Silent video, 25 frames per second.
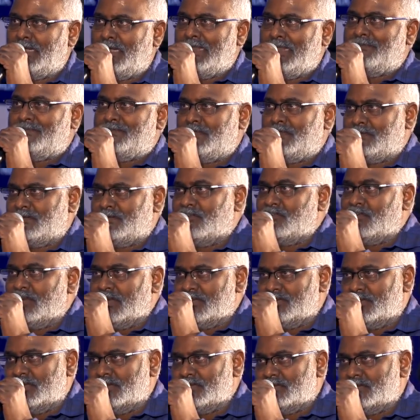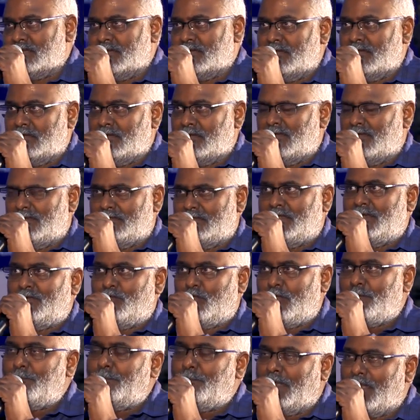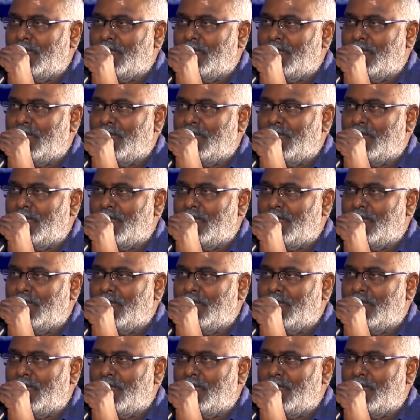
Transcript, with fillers: beliefs, certain religions, they don't